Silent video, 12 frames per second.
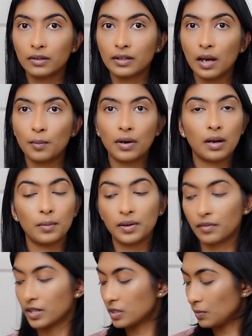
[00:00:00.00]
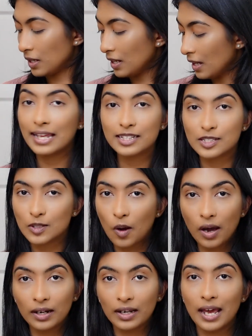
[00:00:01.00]
on camera, but trust me, it's
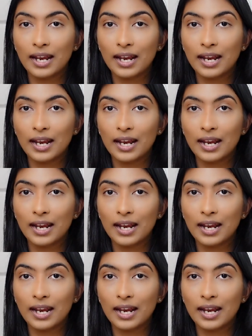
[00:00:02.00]
not.